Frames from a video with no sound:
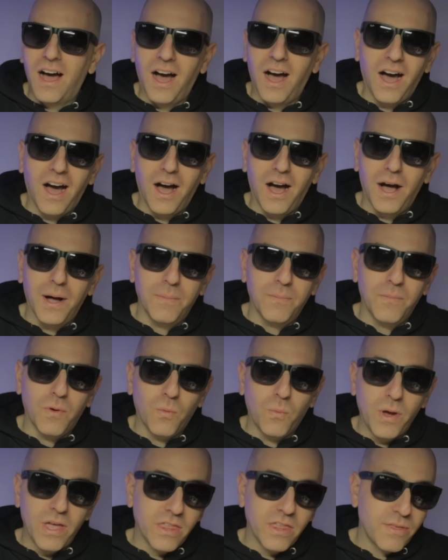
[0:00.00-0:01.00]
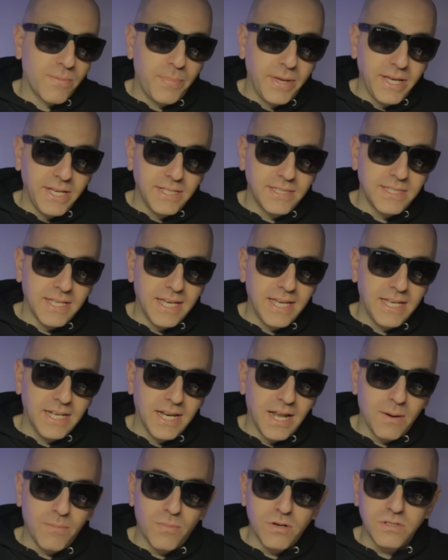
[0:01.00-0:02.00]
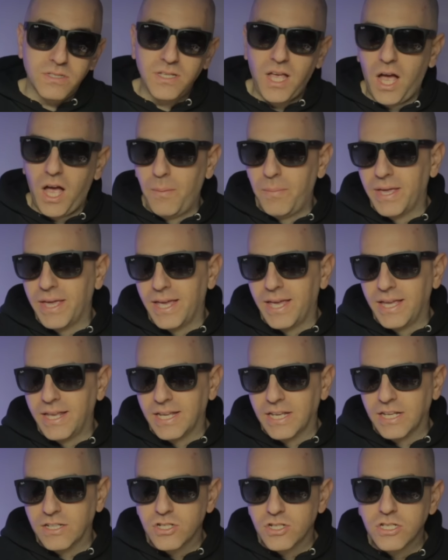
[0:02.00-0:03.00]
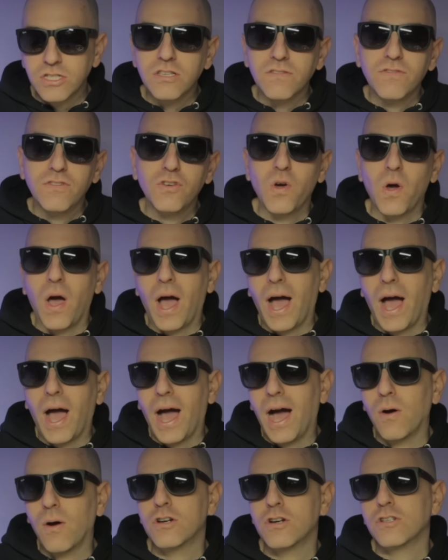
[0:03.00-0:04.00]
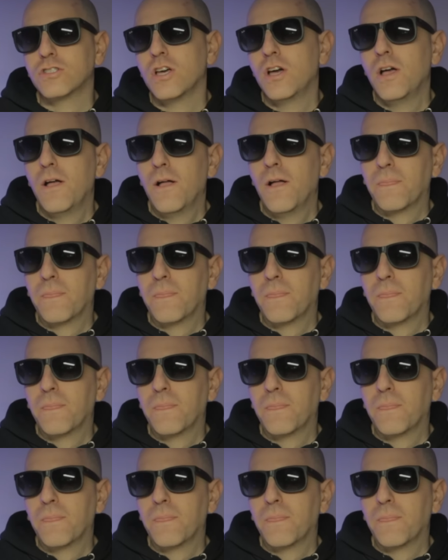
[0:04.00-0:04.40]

With PCE numbers coming in just a few hours,